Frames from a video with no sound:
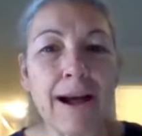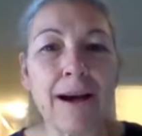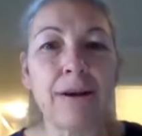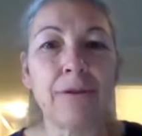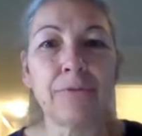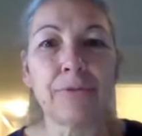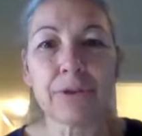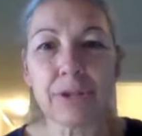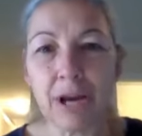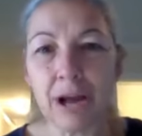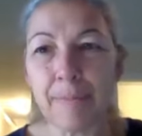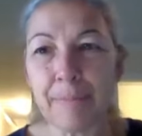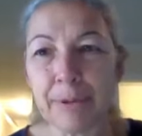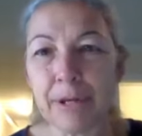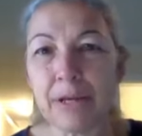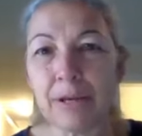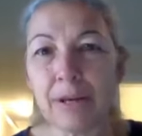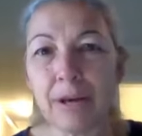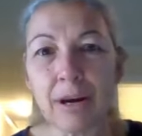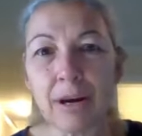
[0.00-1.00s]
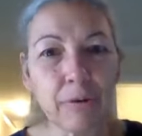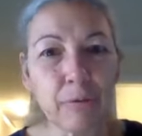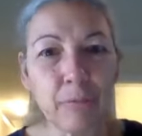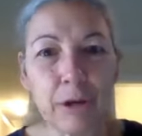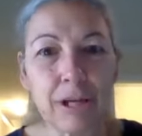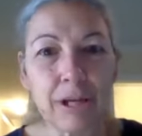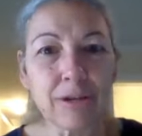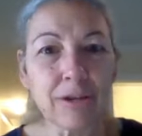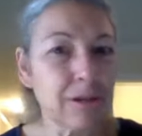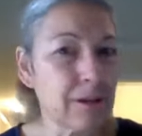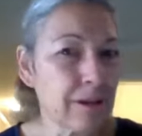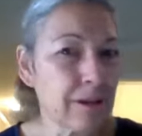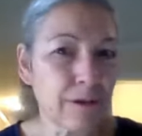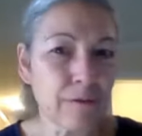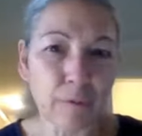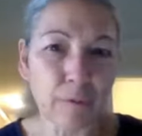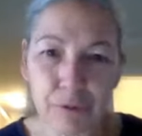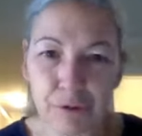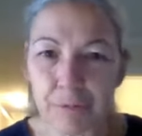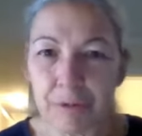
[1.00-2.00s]
out shopping every week to like
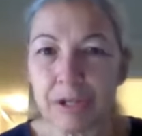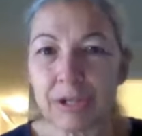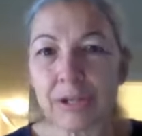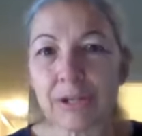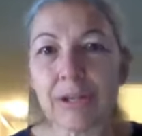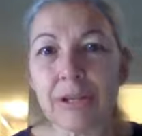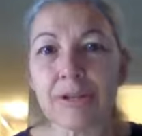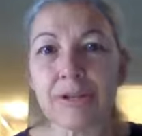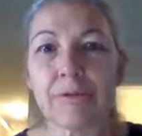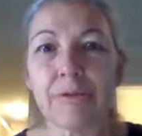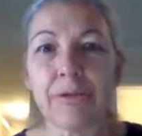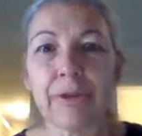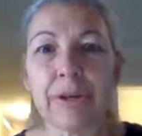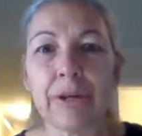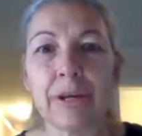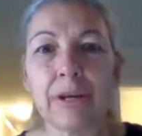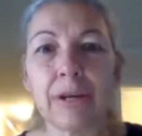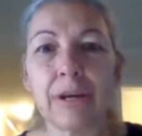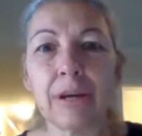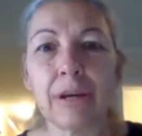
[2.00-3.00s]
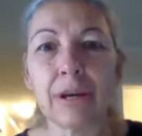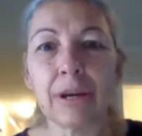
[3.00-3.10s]
groceries and that sort of thing.